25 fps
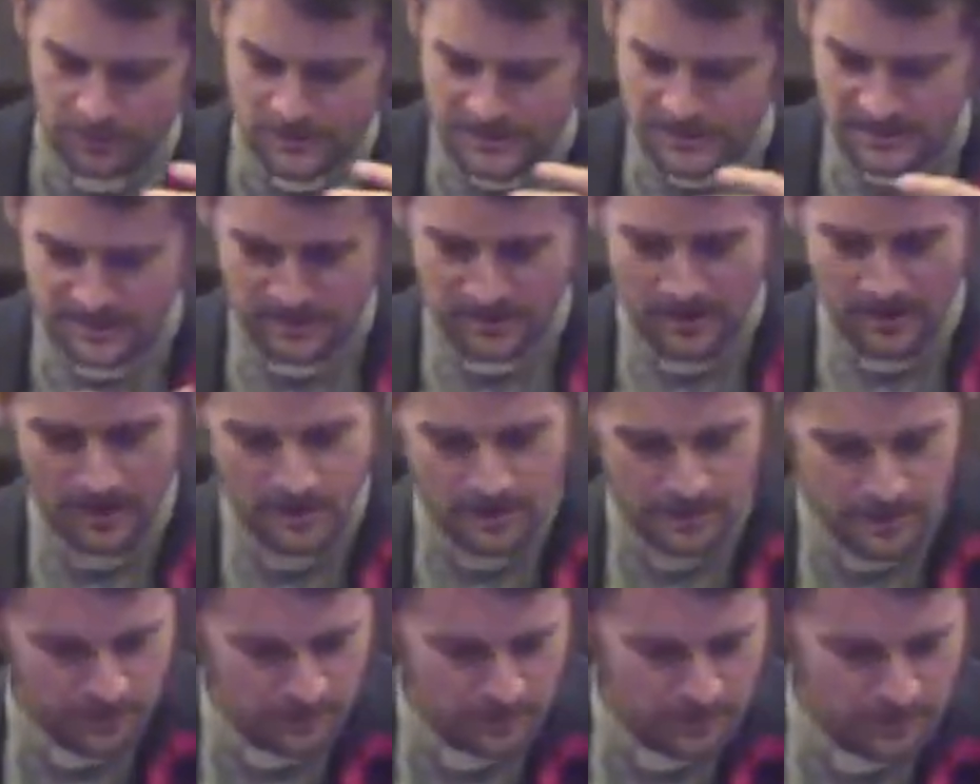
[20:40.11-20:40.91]

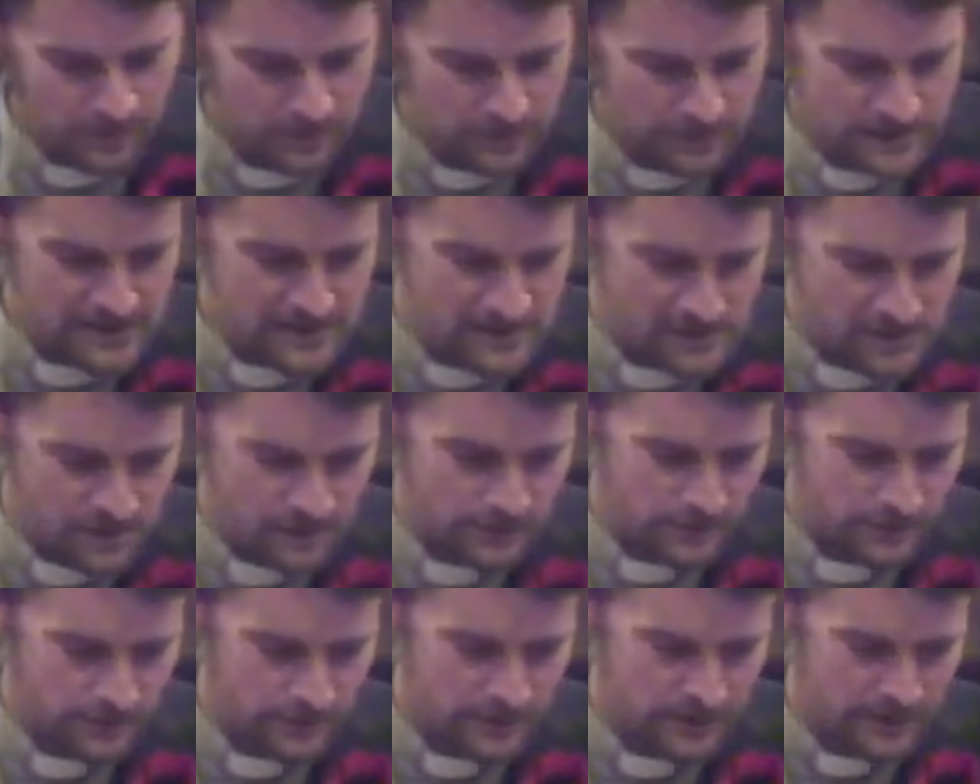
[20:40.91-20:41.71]
stirred up godly
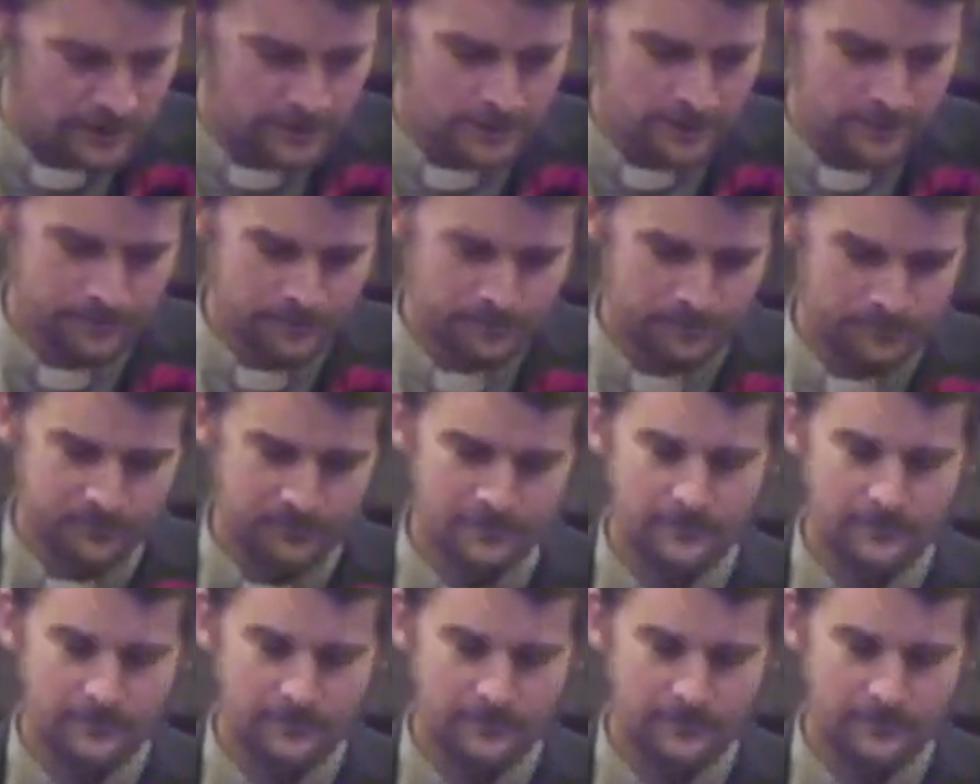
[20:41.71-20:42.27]
sorrow in them.